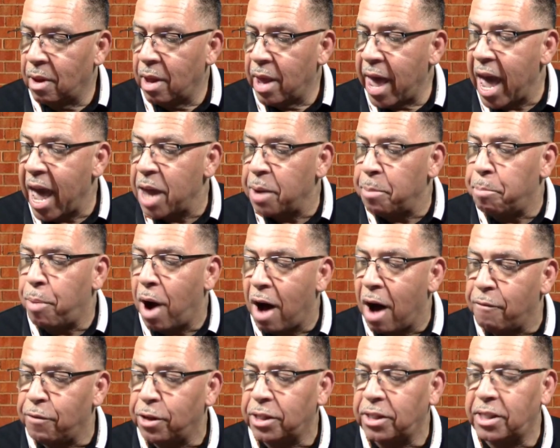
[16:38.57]
and
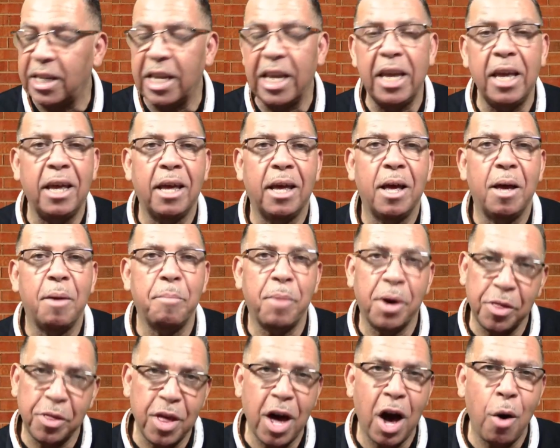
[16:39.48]
poverty,
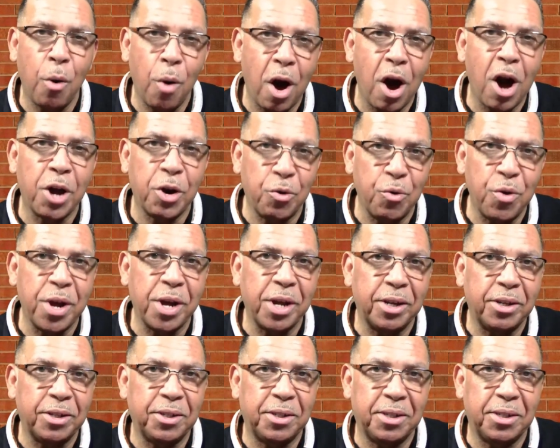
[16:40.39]
but thou art
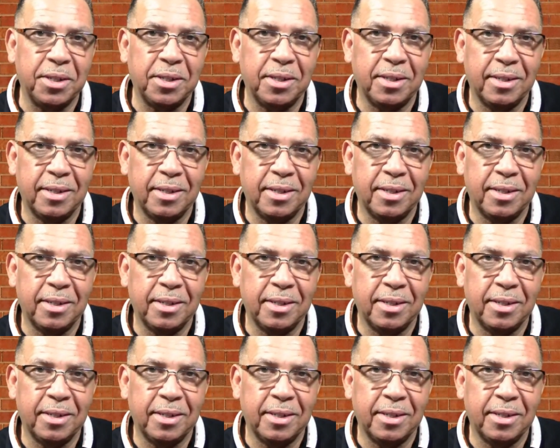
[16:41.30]
rich.